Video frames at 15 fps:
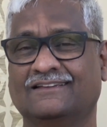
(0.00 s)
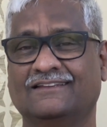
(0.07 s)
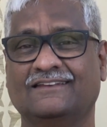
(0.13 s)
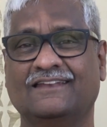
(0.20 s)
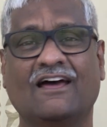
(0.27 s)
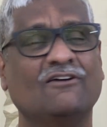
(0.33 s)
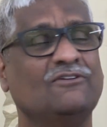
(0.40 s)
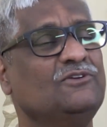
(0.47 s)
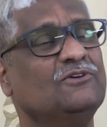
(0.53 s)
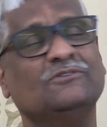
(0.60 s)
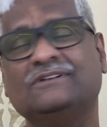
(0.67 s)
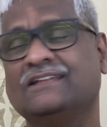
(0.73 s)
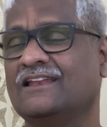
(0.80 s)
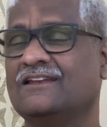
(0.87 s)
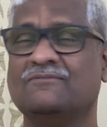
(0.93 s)
Now you
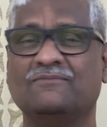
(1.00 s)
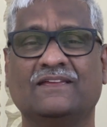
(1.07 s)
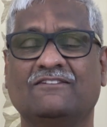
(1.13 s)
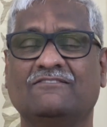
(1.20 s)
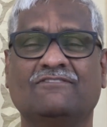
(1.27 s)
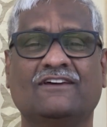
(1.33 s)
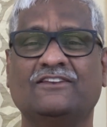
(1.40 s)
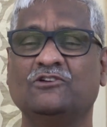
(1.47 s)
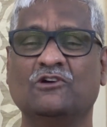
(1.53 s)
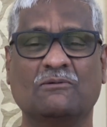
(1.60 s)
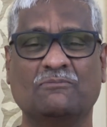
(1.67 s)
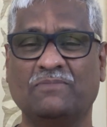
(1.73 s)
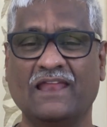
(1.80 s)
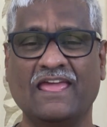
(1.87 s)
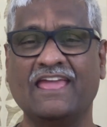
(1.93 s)
tell me, when you are
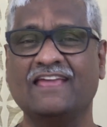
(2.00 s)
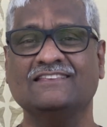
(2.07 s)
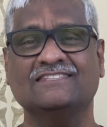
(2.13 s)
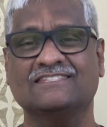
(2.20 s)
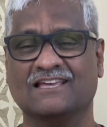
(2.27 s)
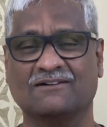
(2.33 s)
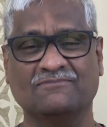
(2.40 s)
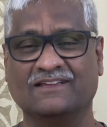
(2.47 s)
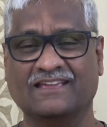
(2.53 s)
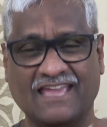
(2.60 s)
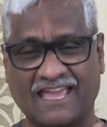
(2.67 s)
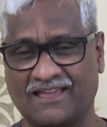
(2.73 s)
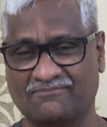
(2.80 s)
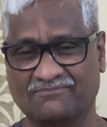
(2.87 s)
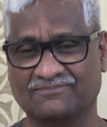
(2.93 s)
playing some
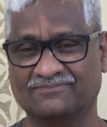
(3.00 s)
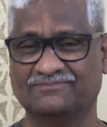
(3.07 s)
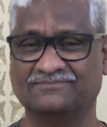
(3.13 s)
game,